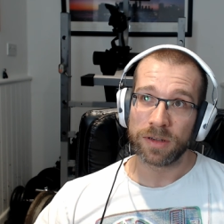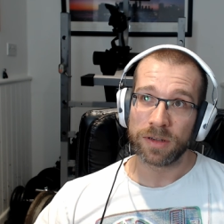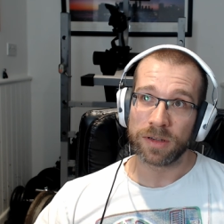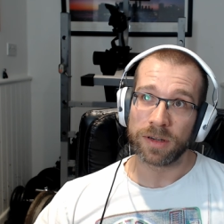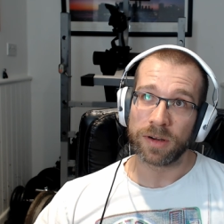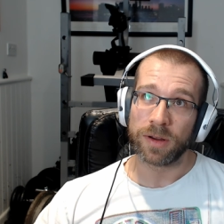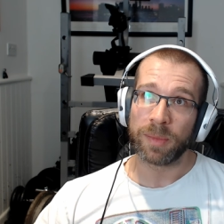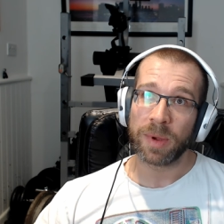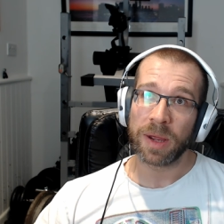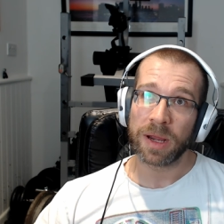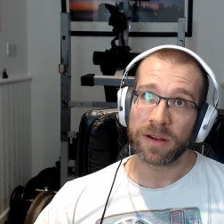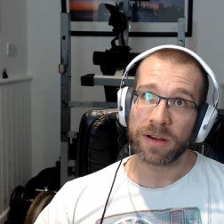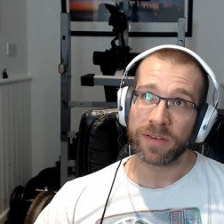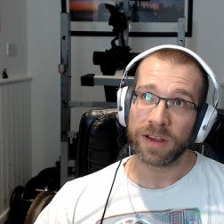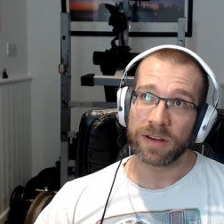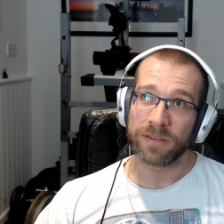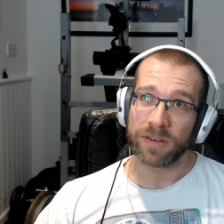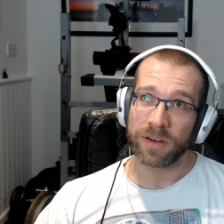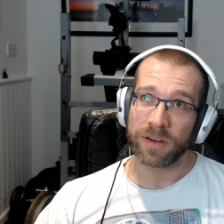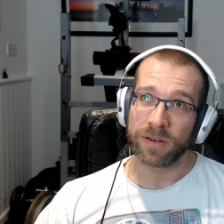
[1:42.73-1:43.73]
a pair of
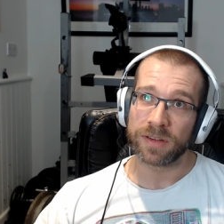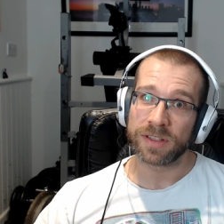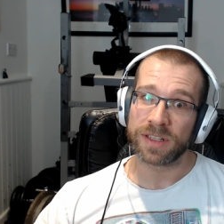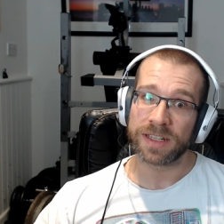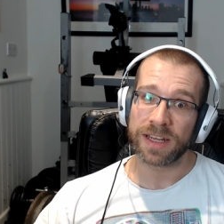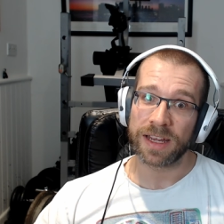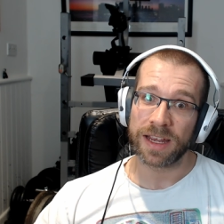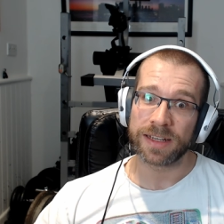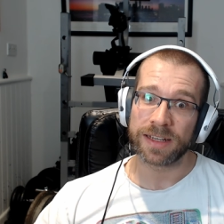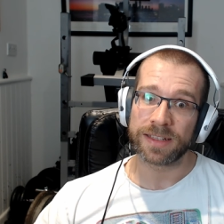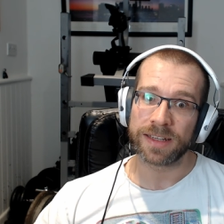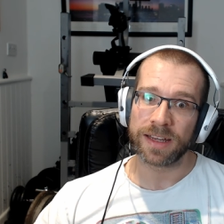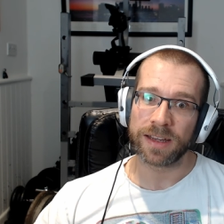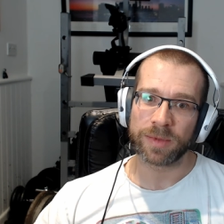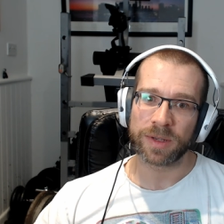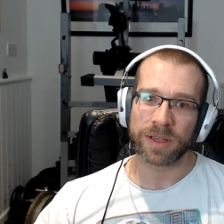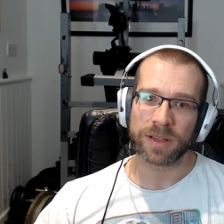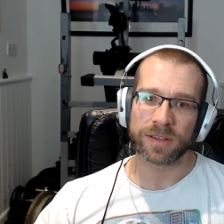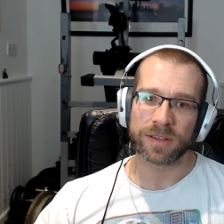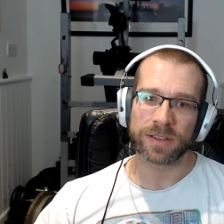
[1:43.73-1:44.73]
headphones as a headset,
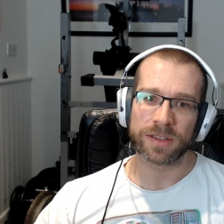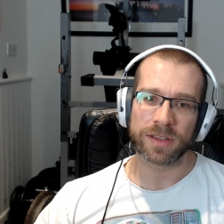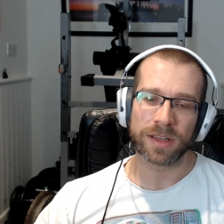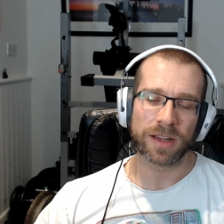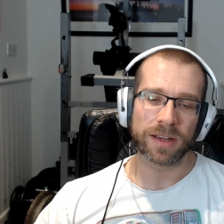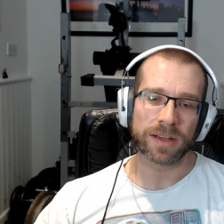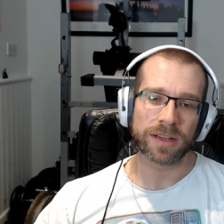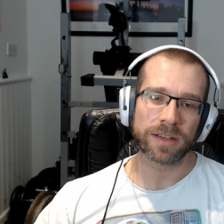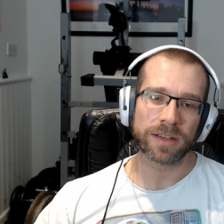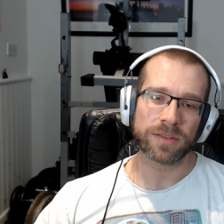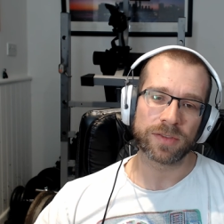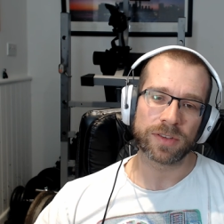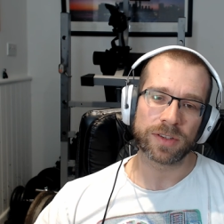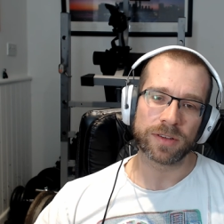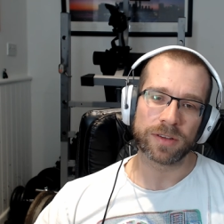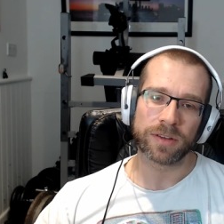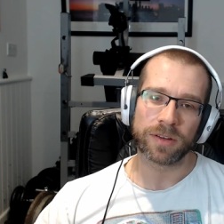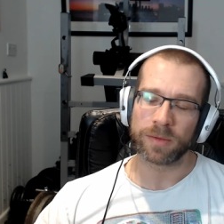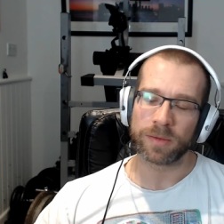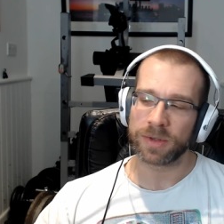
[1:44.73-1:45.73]
because that gives
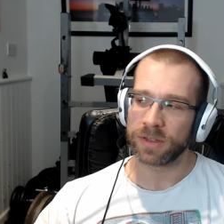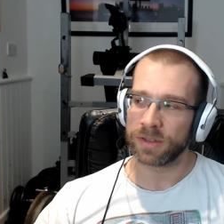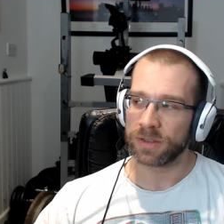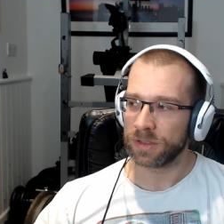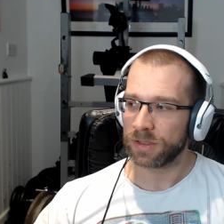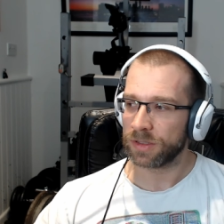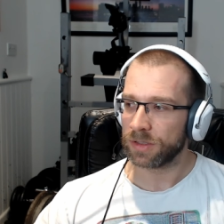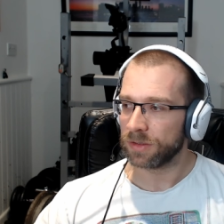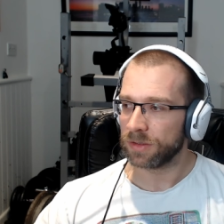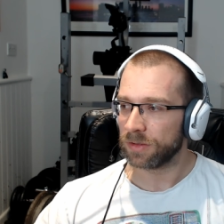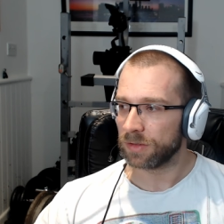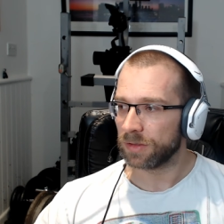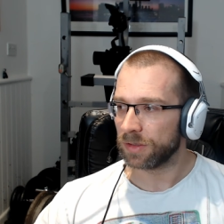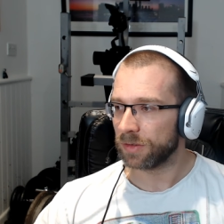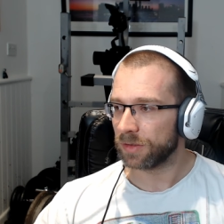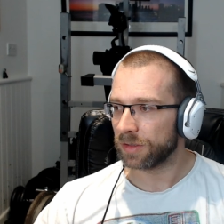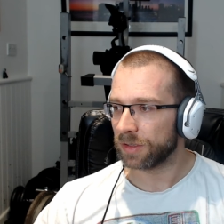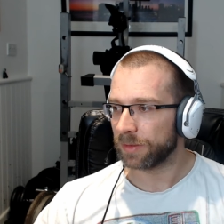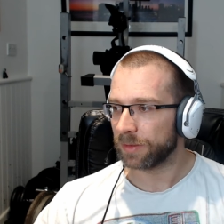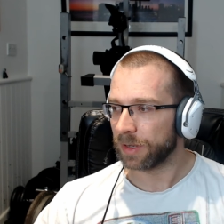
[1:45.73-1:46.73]
you the option to
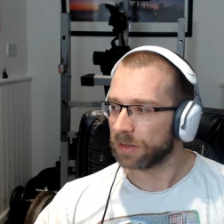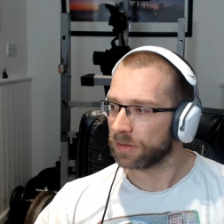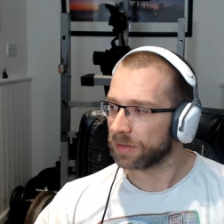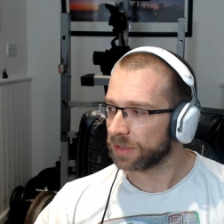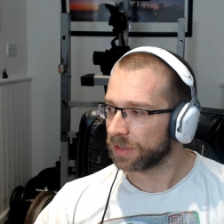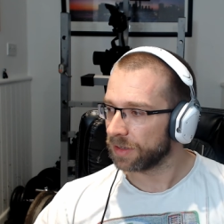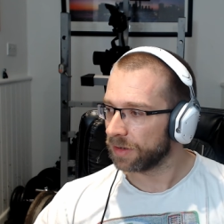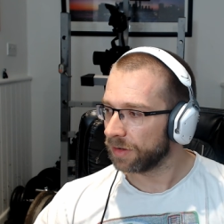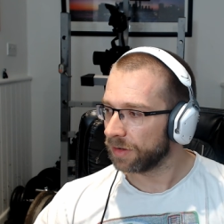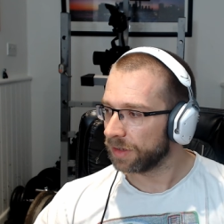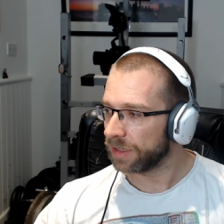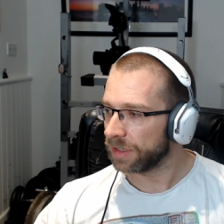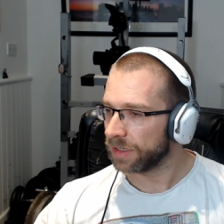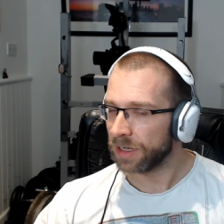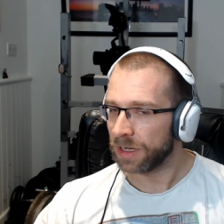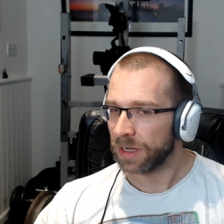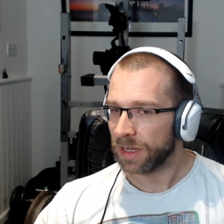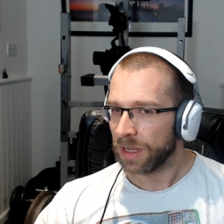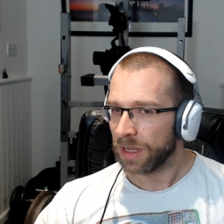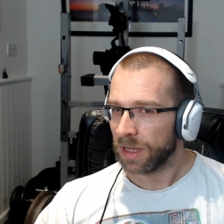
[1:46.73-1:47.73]
use them
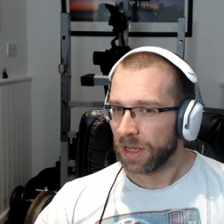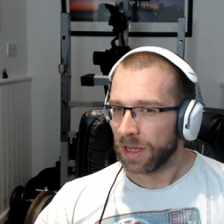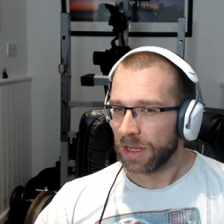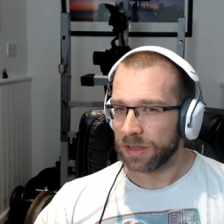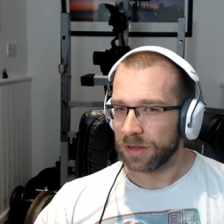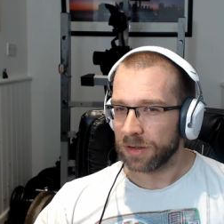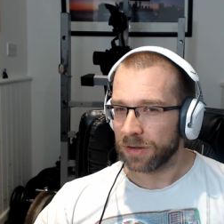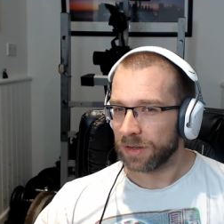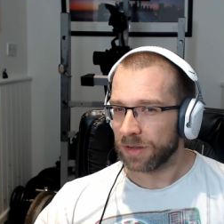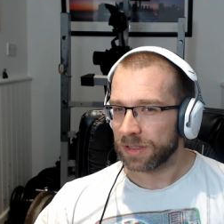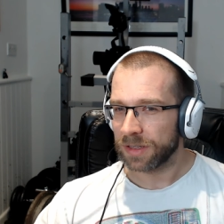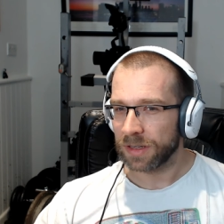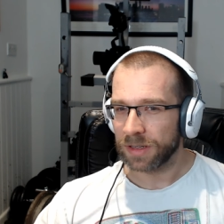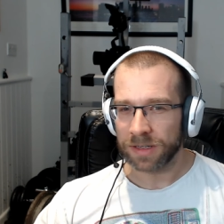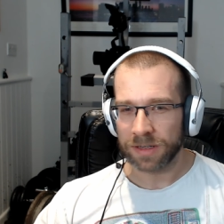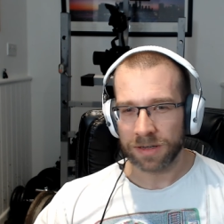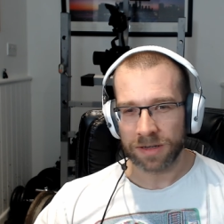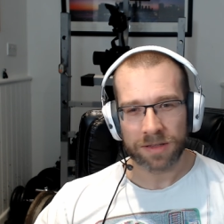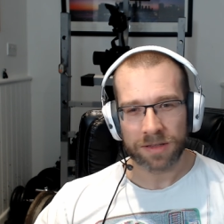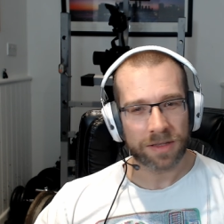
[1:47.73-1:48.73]
outside, and
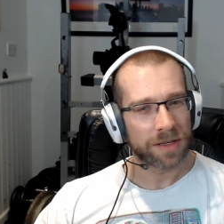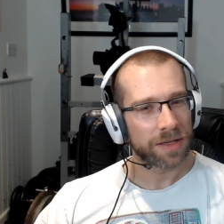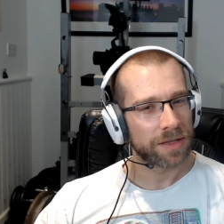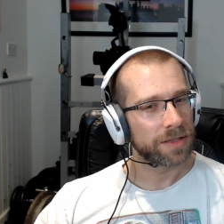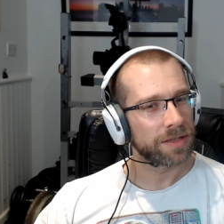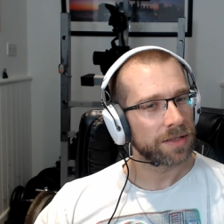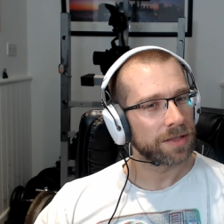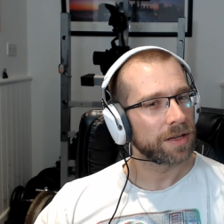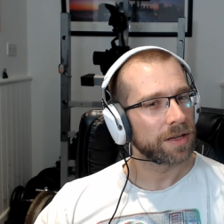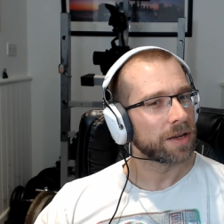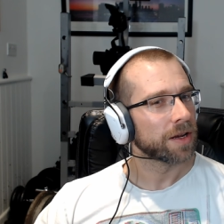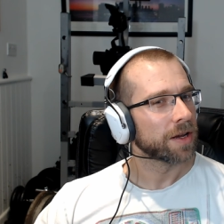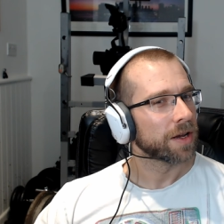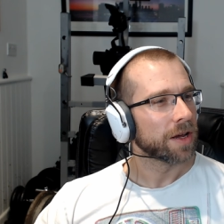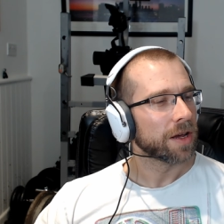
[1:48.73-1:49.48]
something like this.